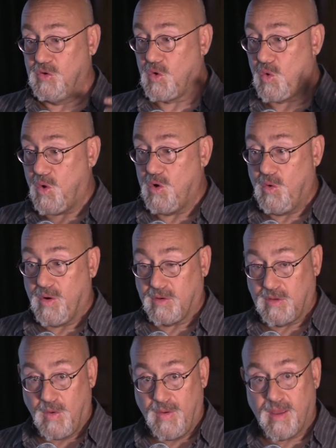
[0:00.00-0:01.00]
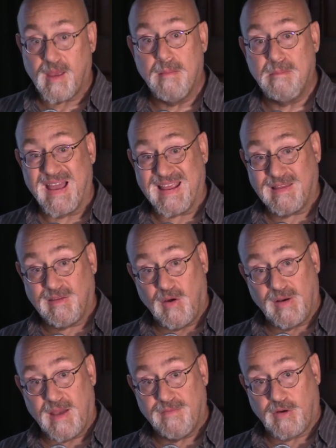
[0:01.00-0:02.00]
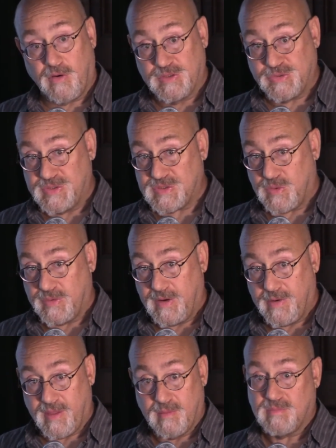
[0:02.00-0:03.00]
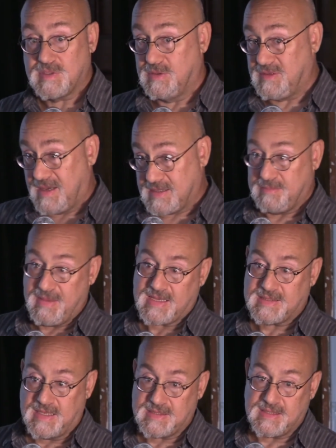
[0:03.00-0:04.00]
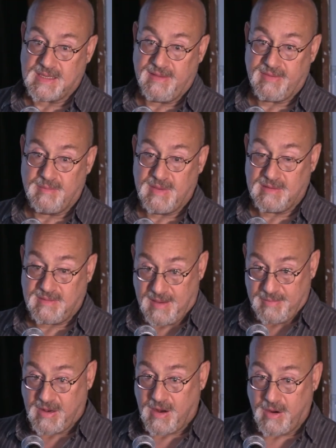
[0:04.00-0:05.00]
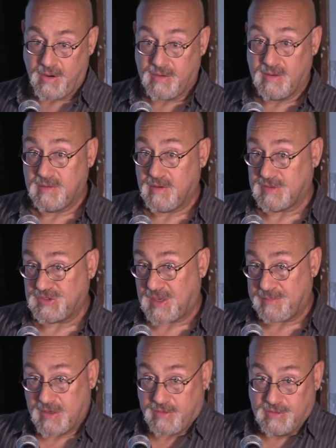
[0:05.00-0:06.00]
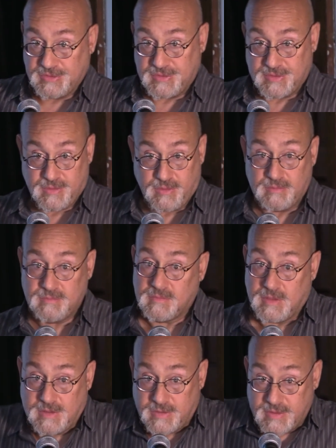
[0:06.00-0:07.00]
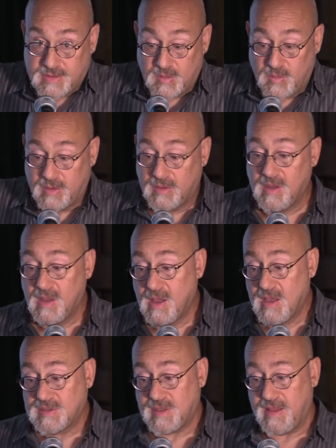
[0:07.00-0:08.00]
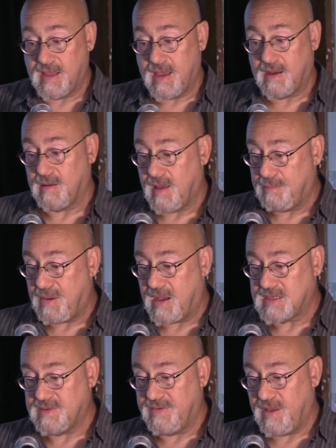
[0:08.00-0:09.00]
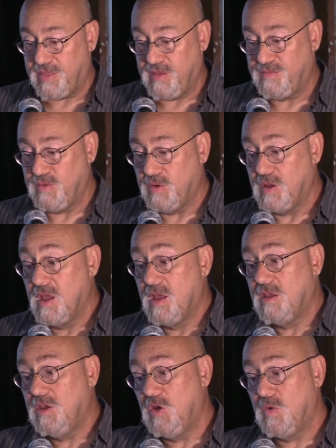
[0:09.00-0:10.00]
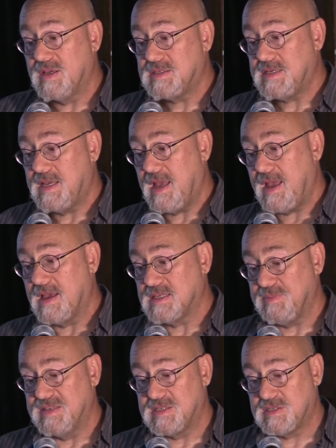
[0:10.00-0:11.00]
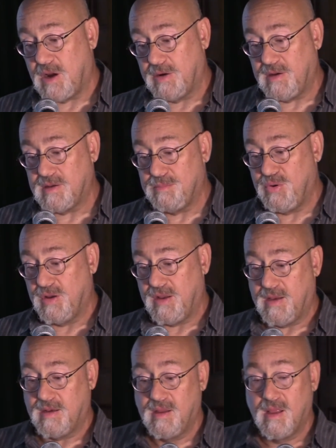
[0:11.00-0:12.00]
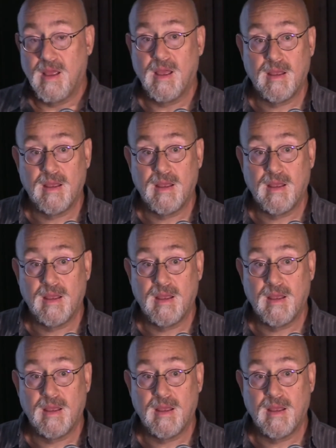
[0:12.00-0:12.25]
who, who are low income but don't have a grocery store near them. So it doesn't make sense to give them a debit card to shop at a grocery store because there isn't one. So they get a box of healthy food. USDA has been starting to put in